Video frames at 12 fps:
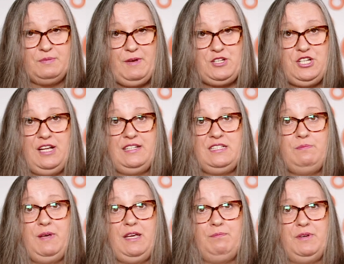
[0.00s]
speciality
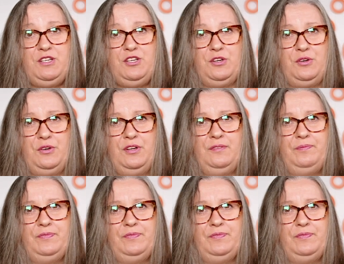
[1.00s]
paper here.